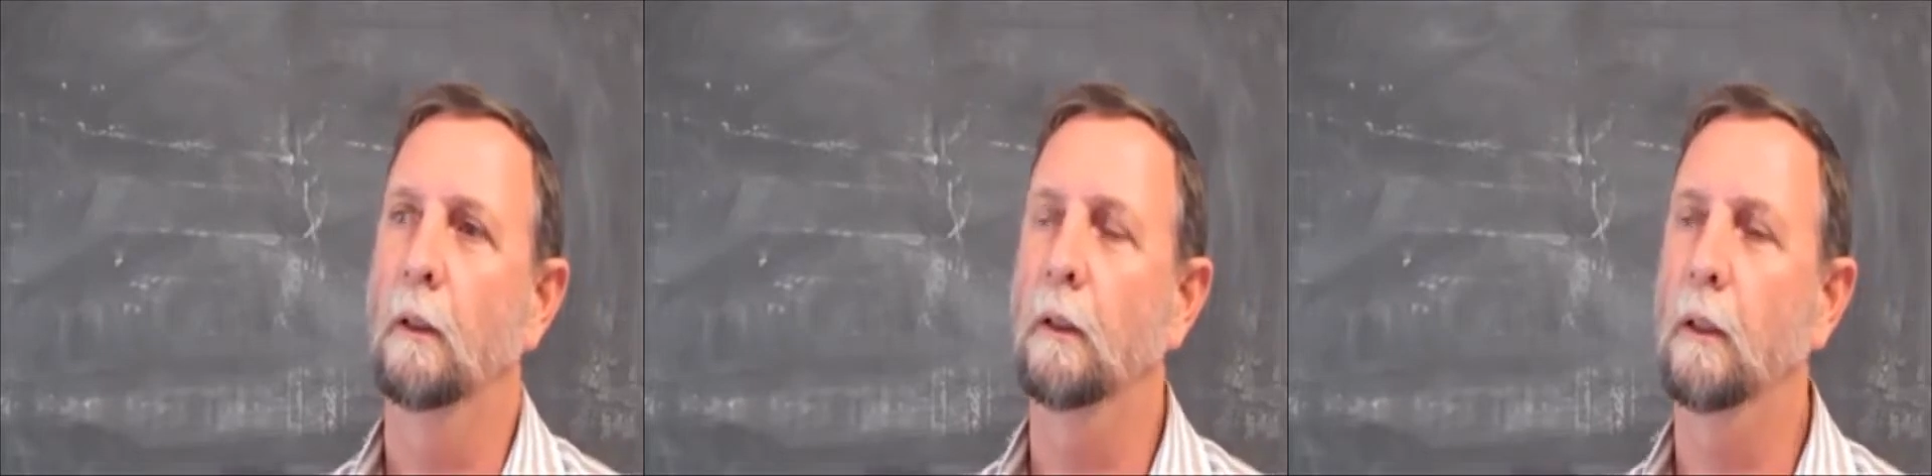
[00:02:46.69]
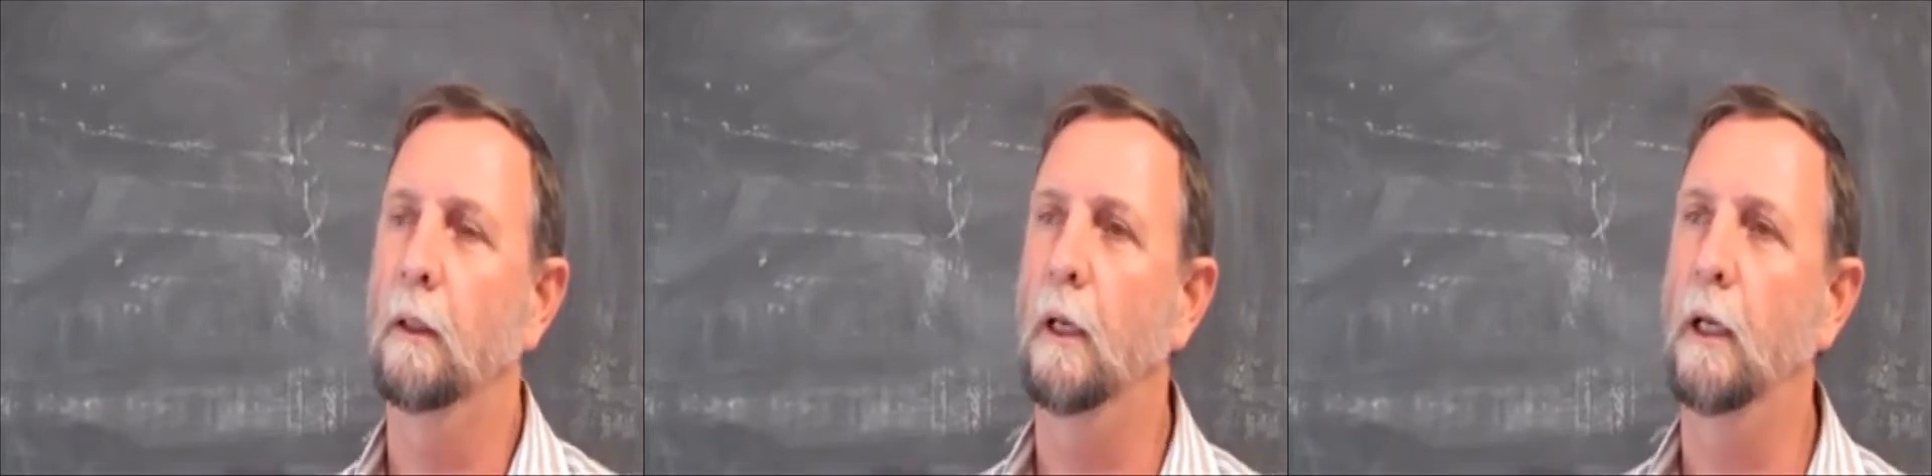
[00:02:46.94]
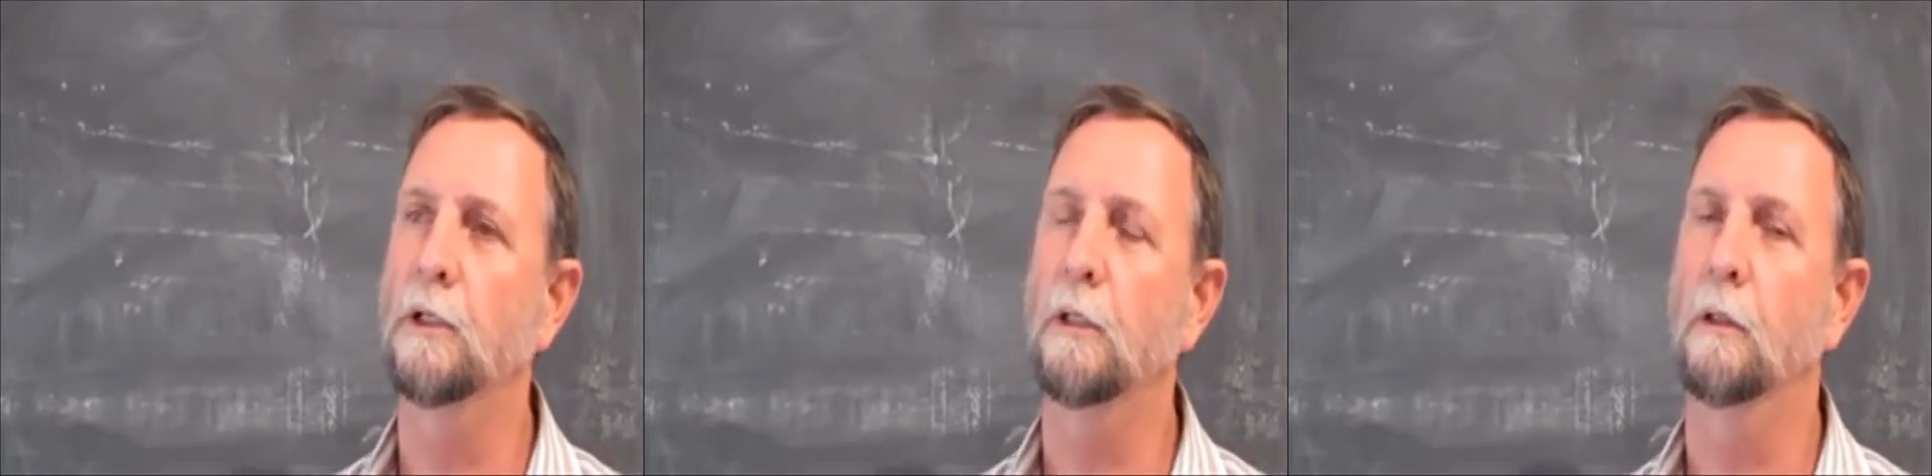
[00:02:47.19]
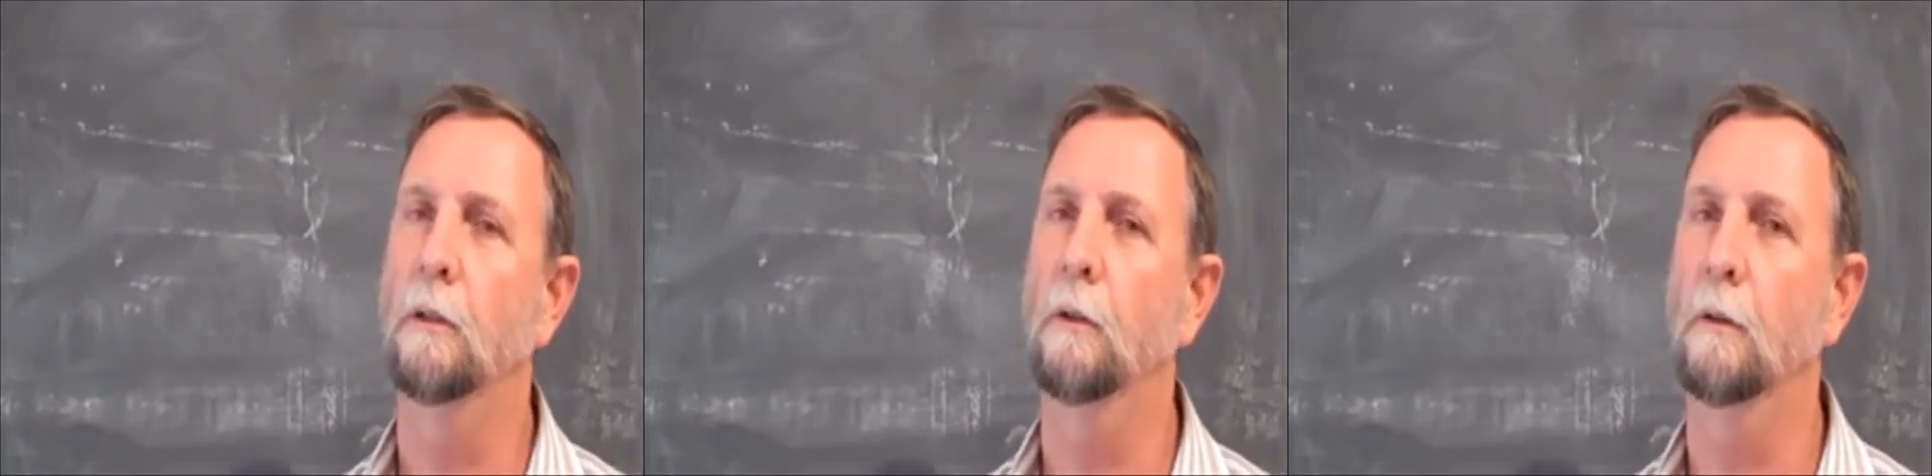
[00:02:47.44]
in
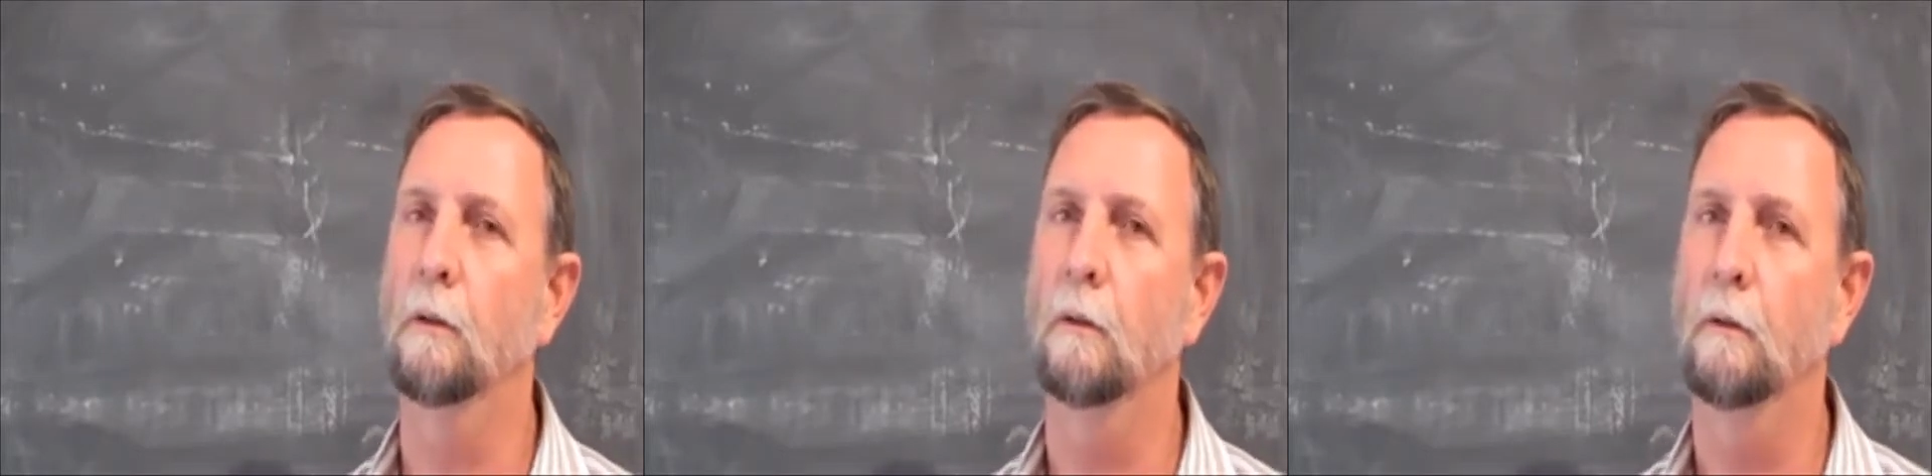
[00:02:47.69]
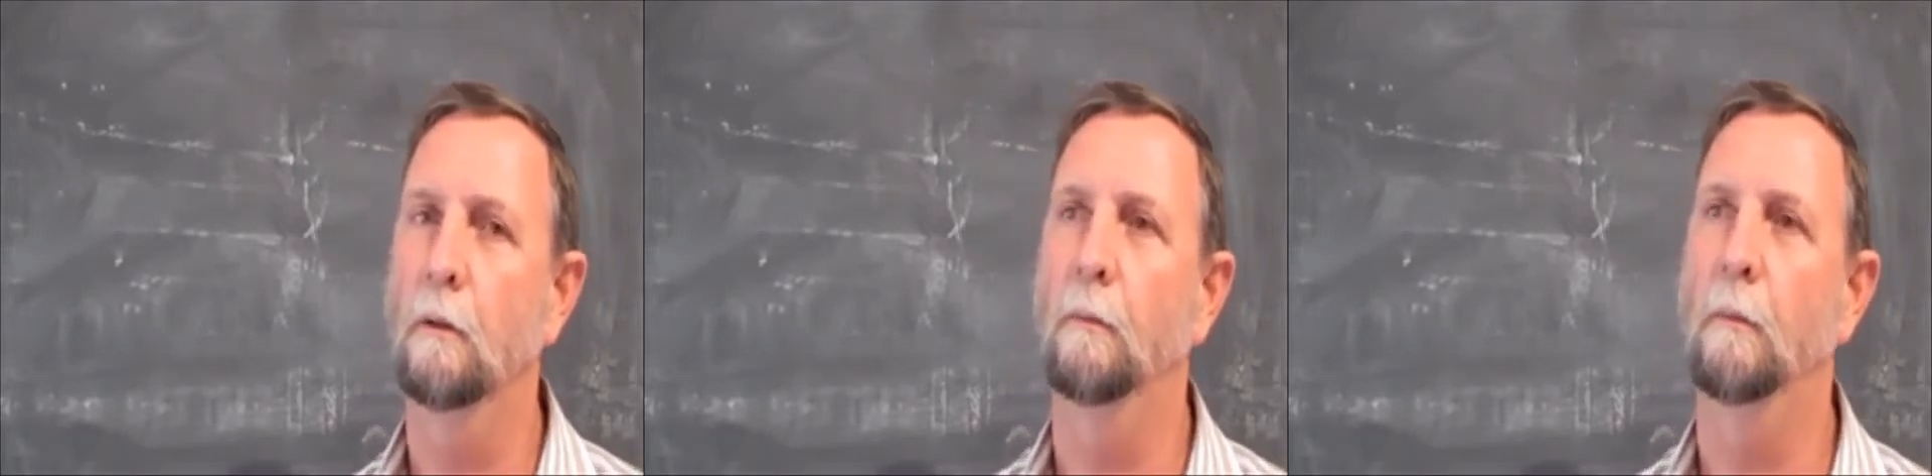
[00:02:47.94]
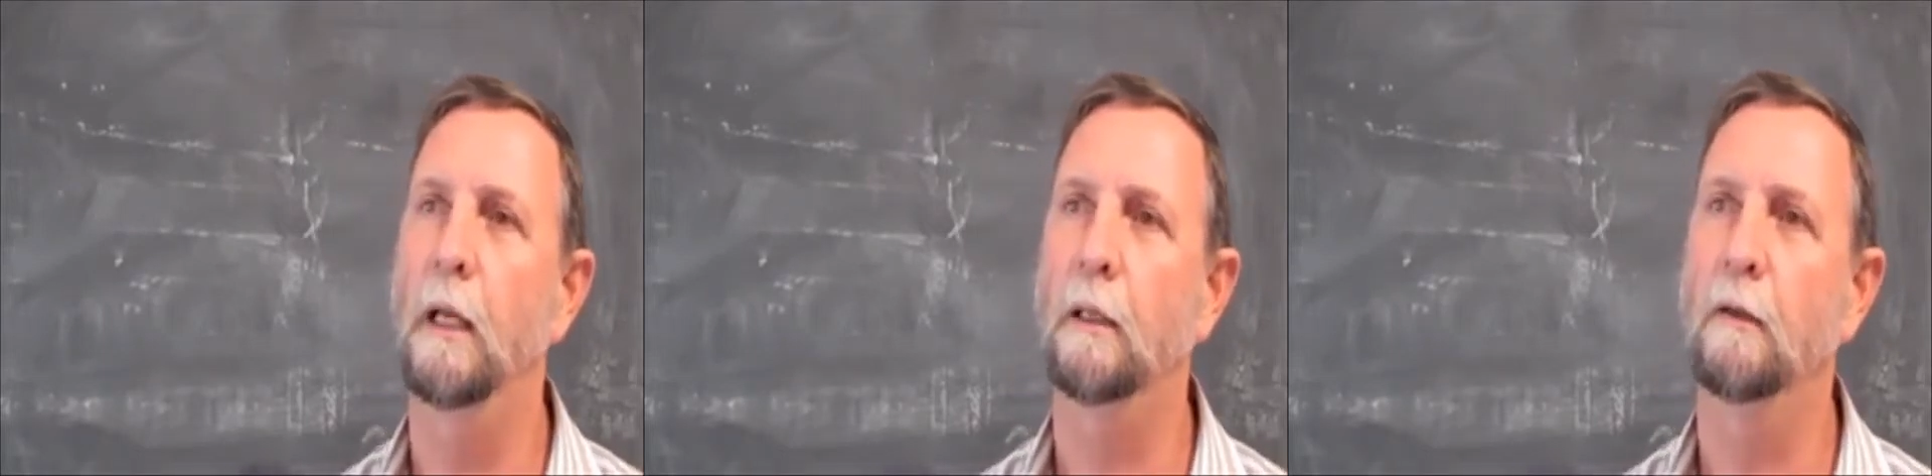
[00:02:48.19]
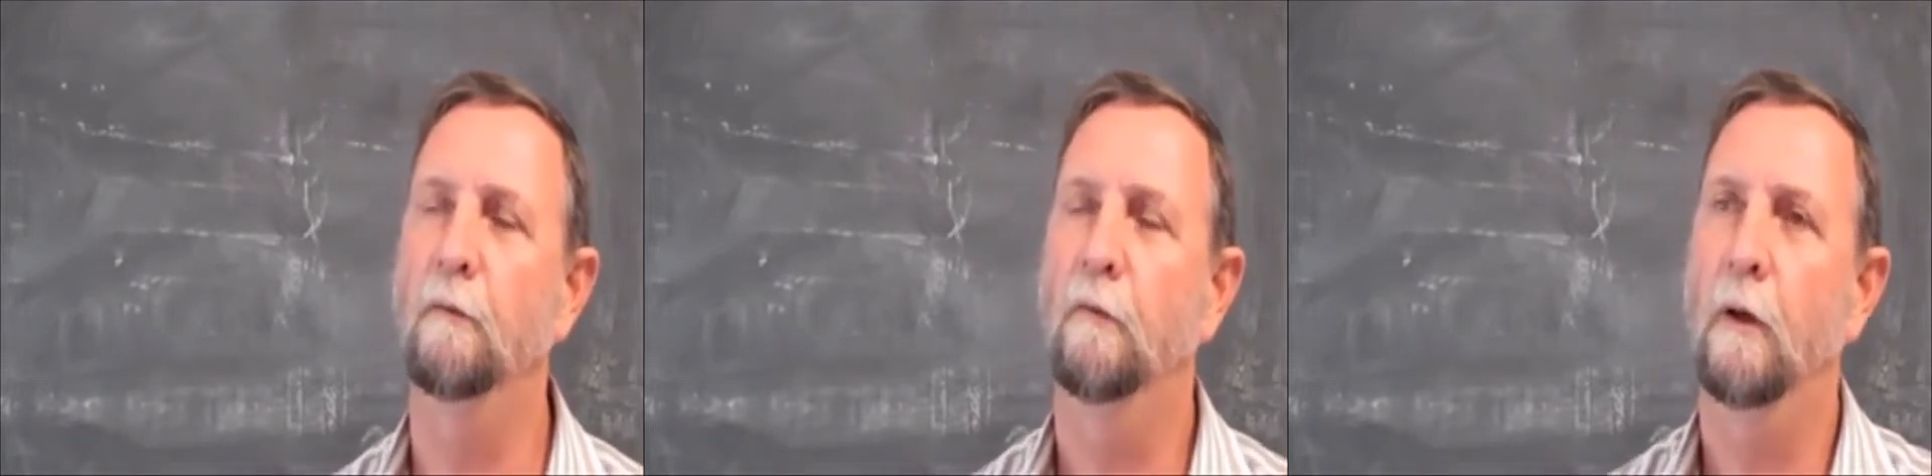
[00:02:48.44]
relation to
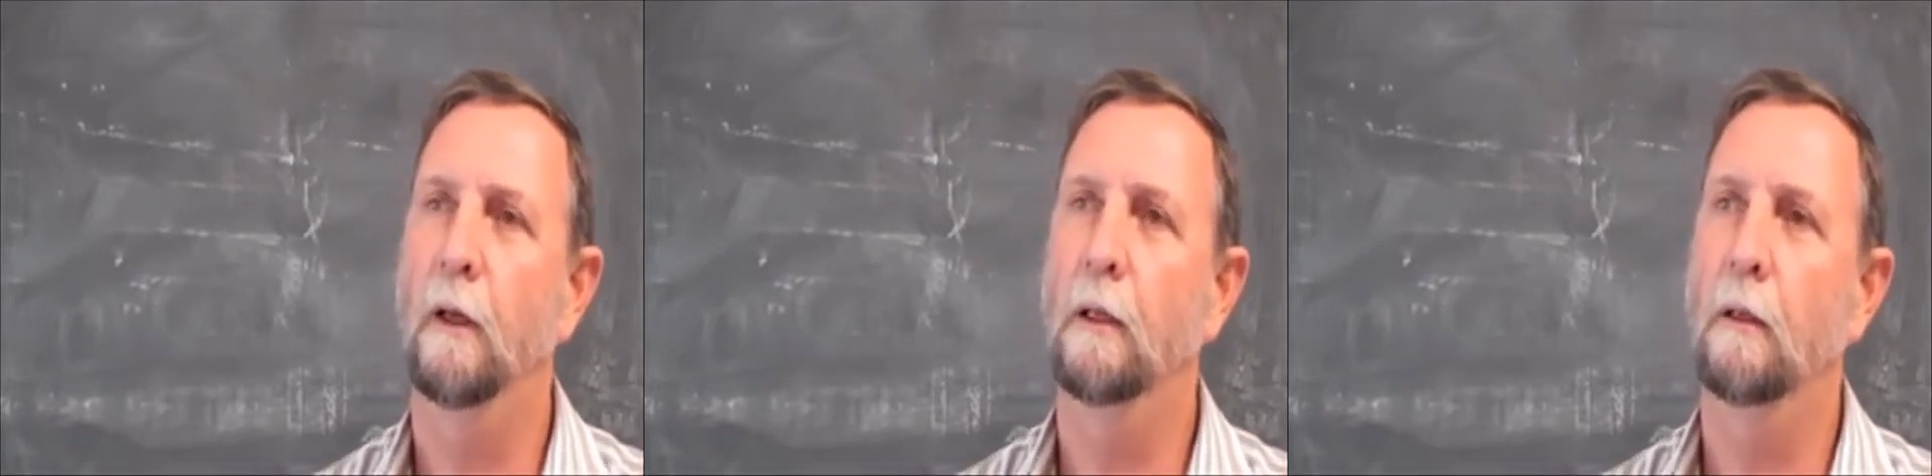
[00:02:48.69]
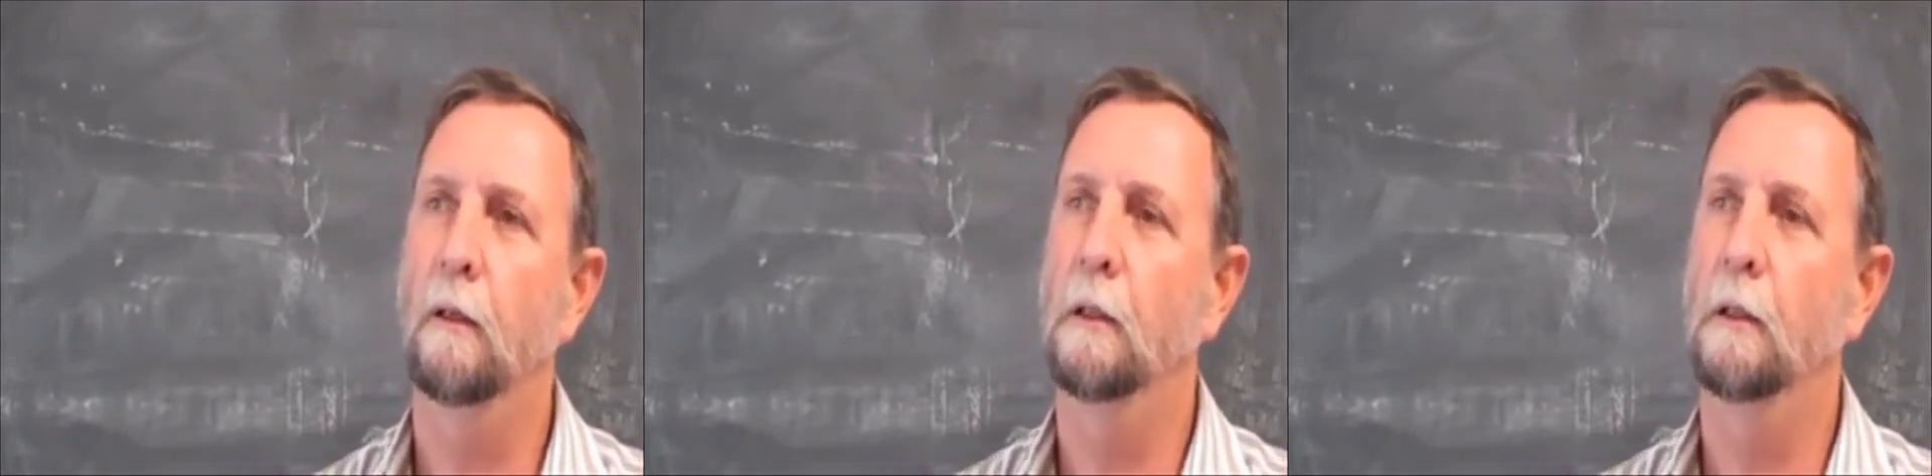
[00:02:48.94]
magnifying